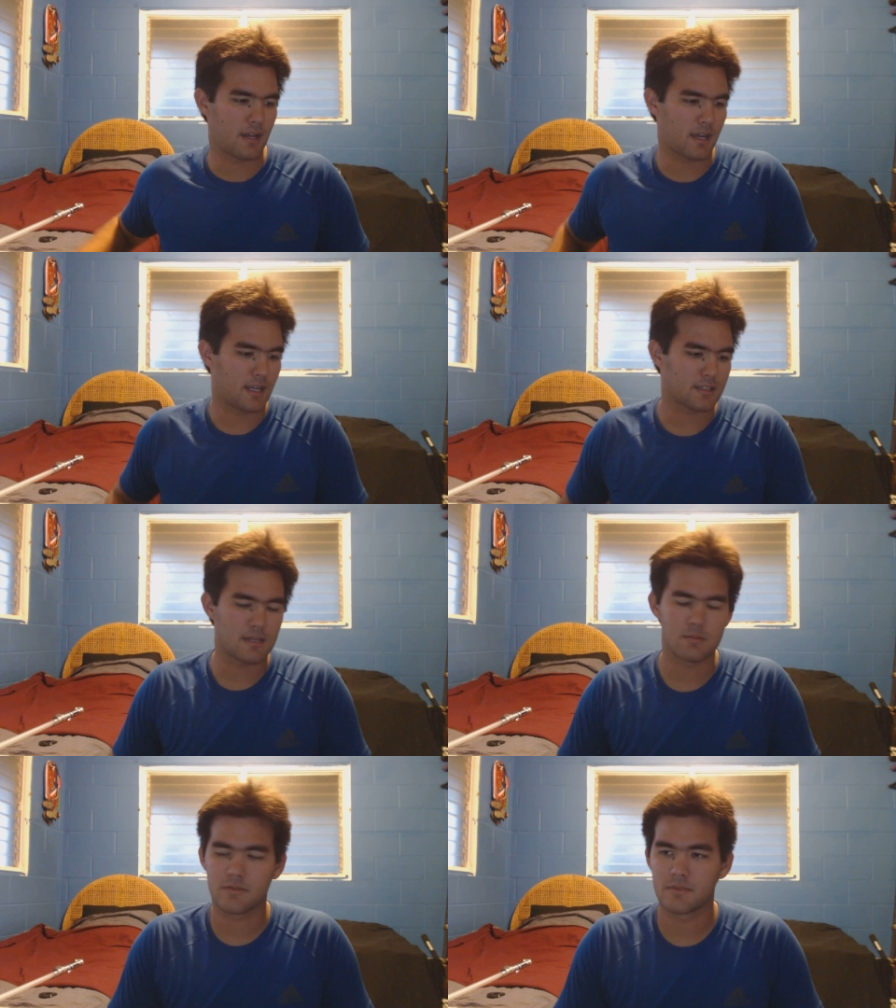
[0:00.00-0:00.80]
I got
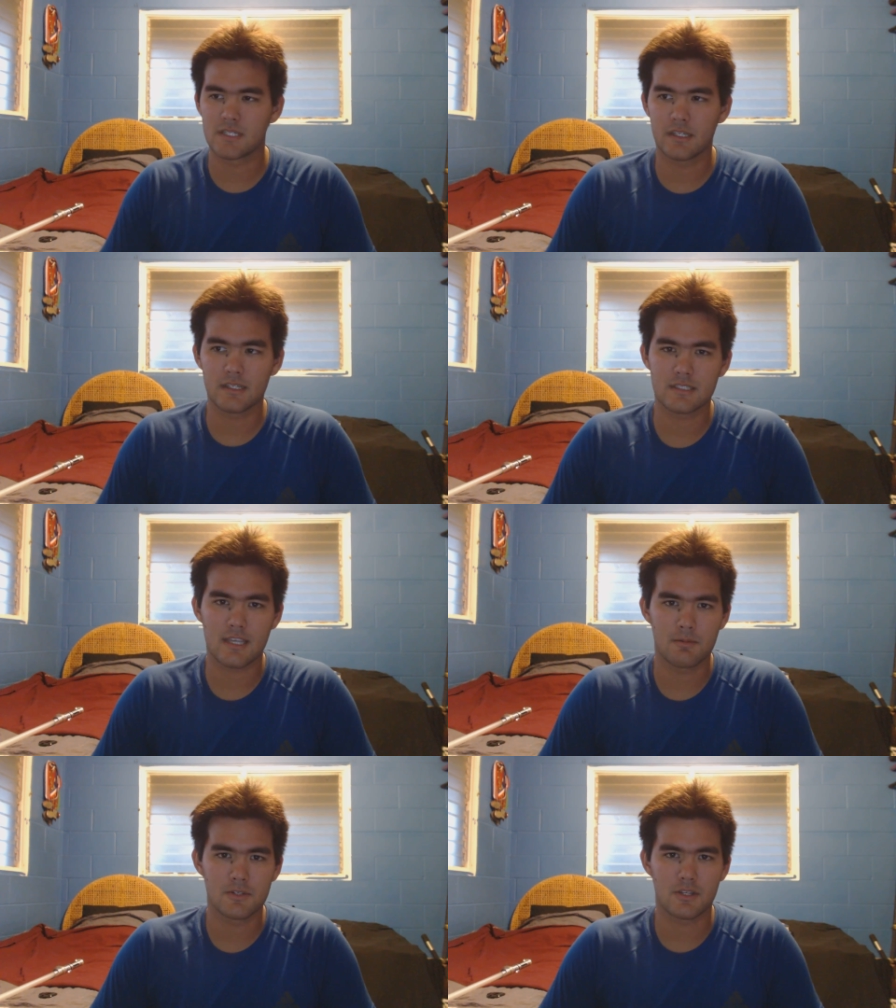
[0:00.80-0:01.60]
tips from City of
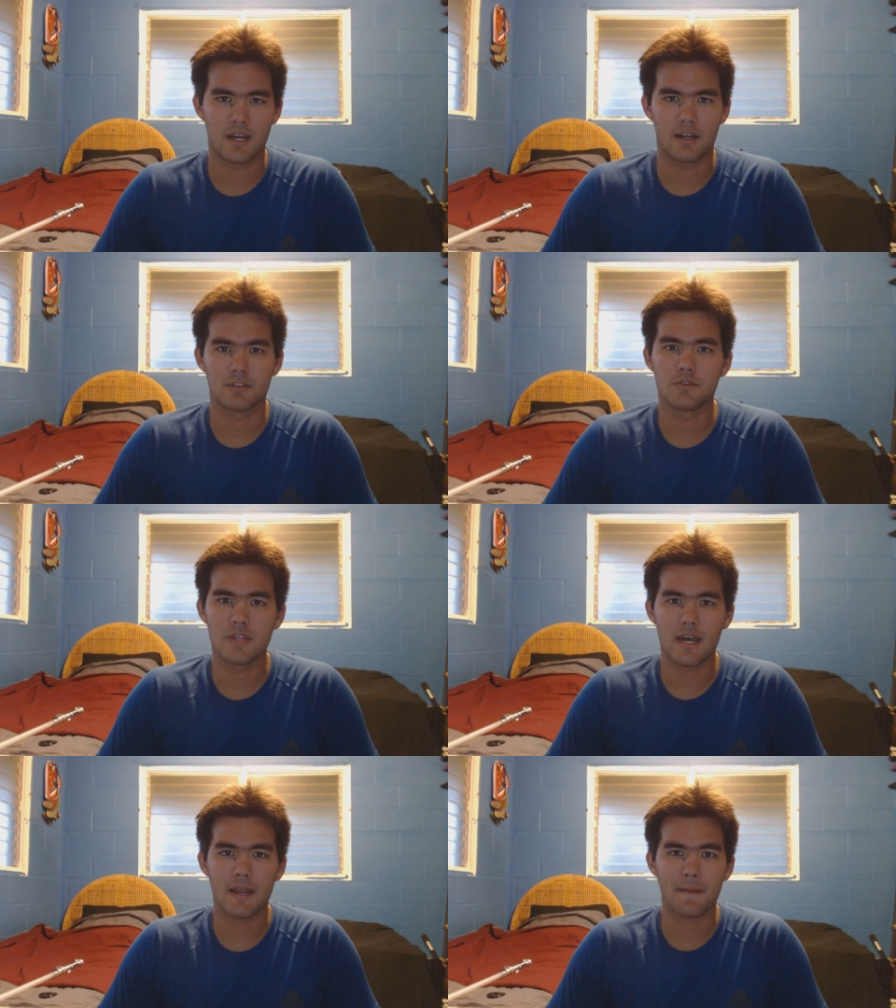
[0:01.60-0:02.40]
Sabers on how to do
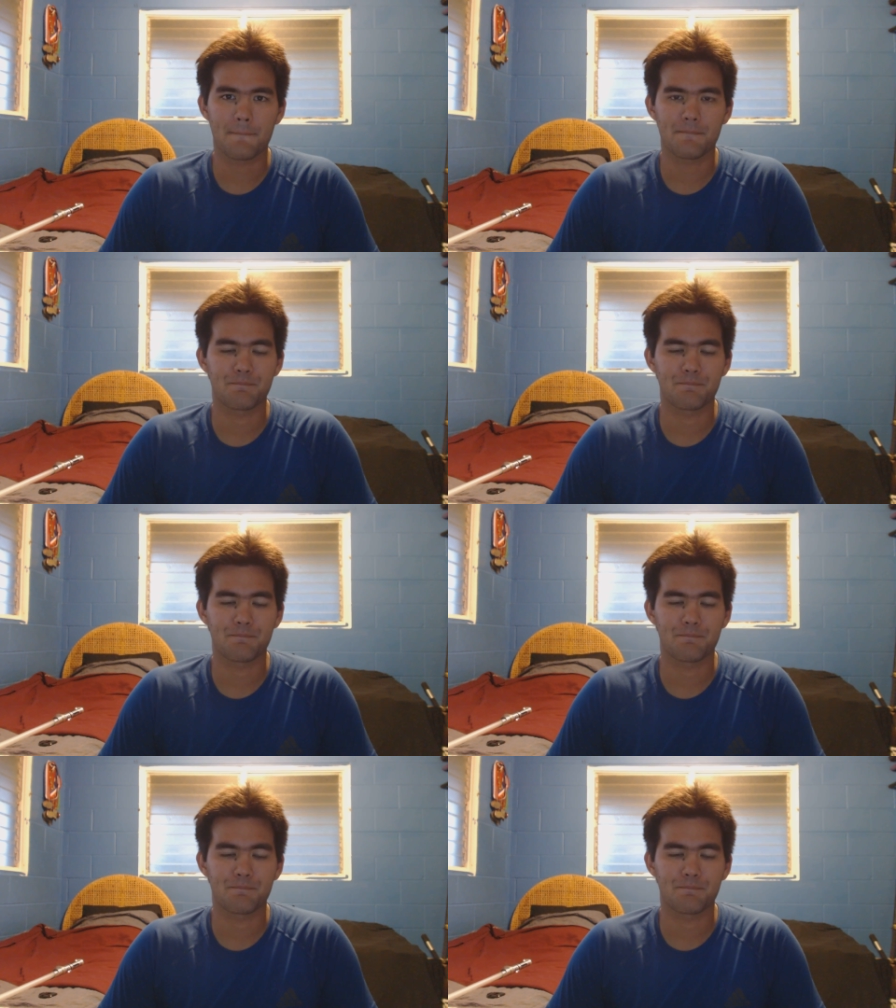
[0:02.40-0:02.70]
that.